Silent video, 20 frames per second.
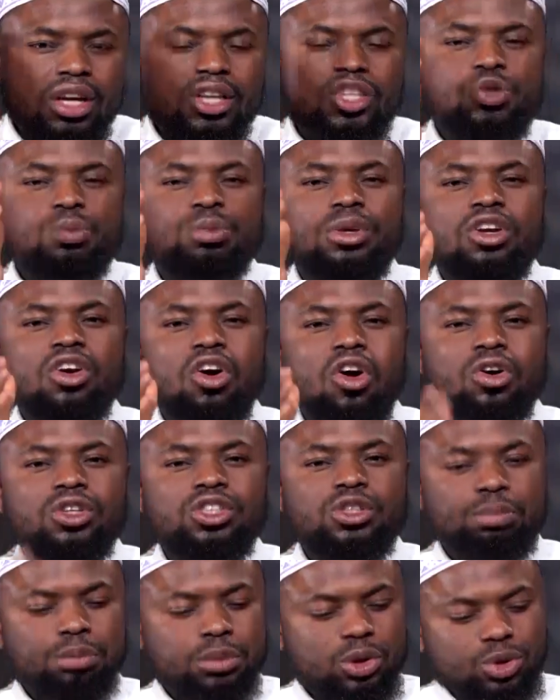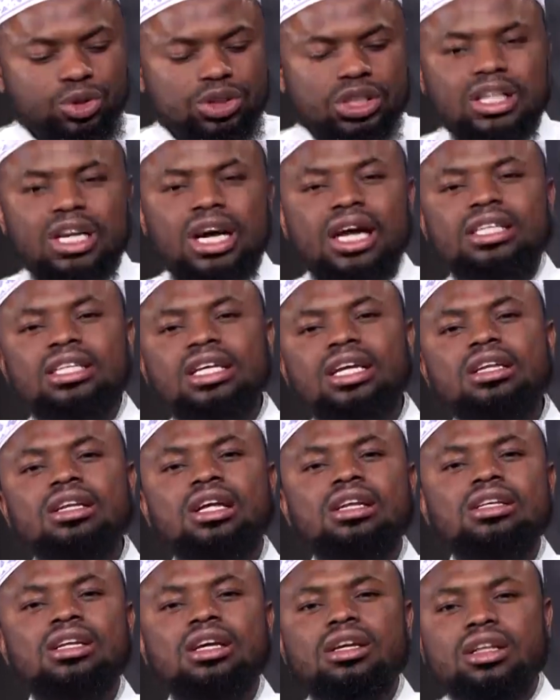is because music had
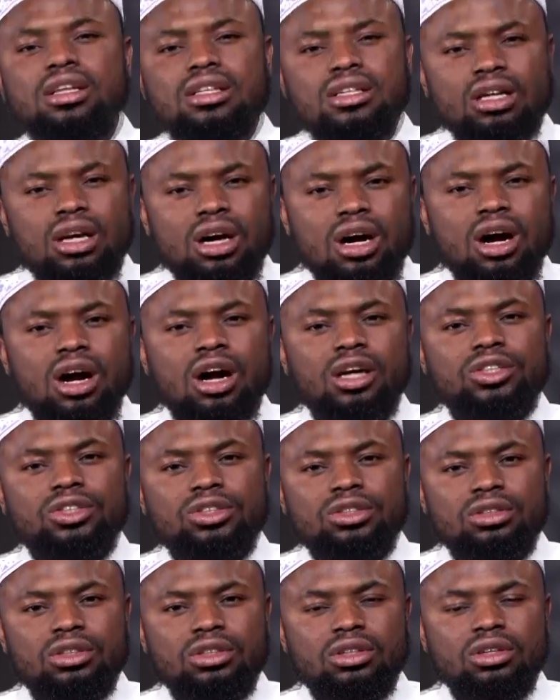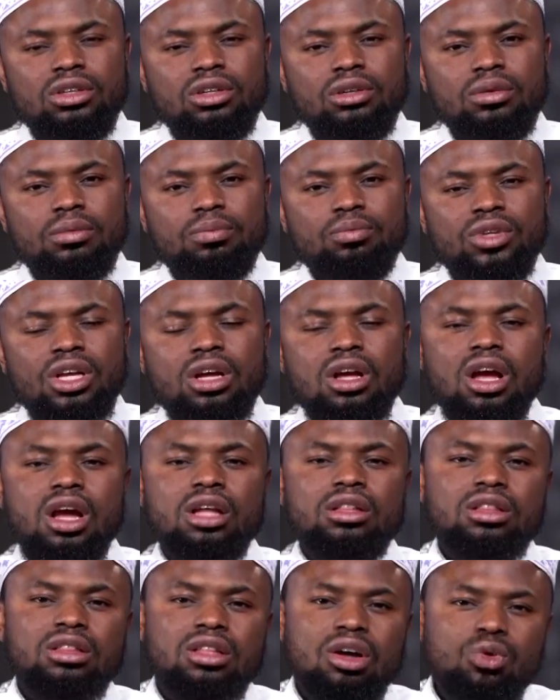inundated their hearts.
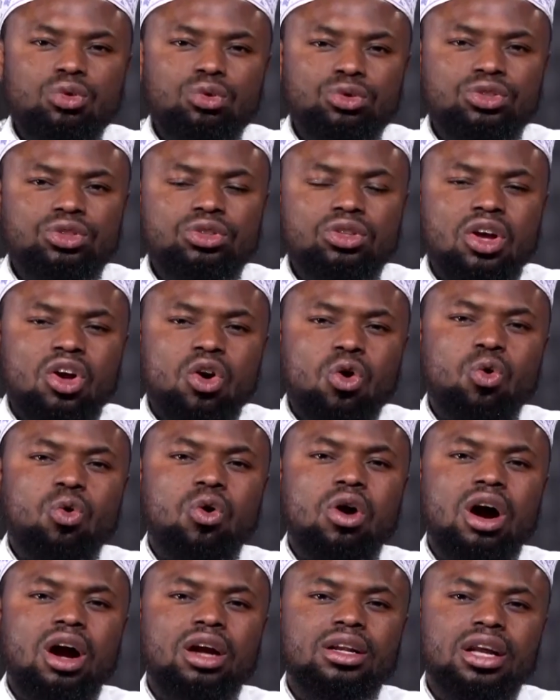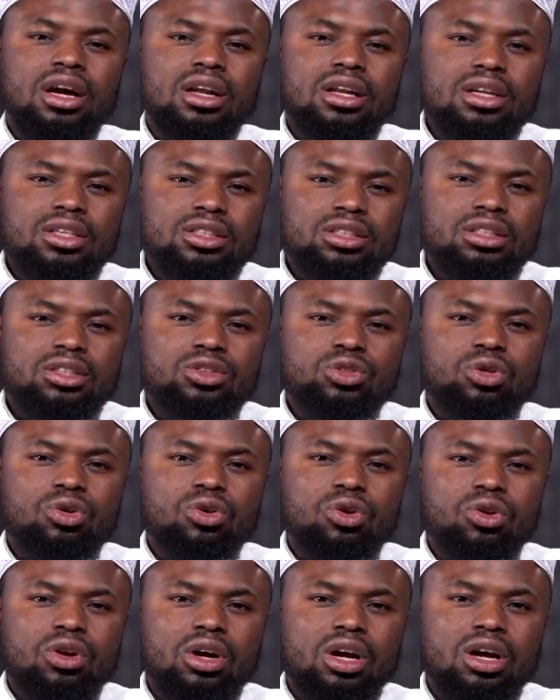And those who are not listening to
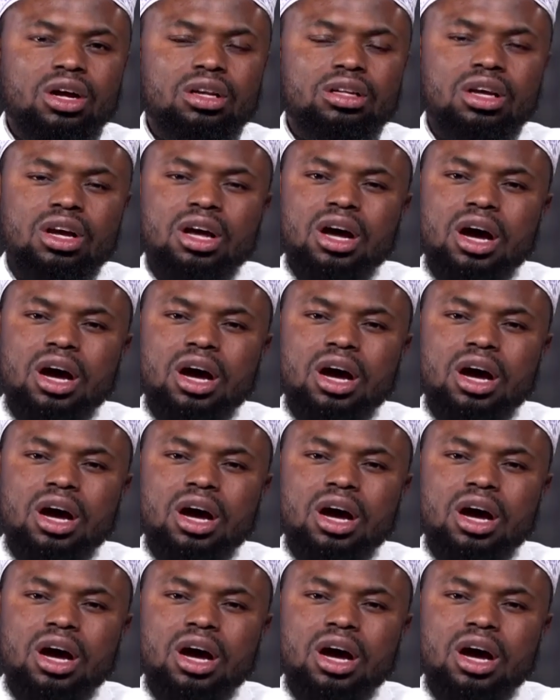Quran,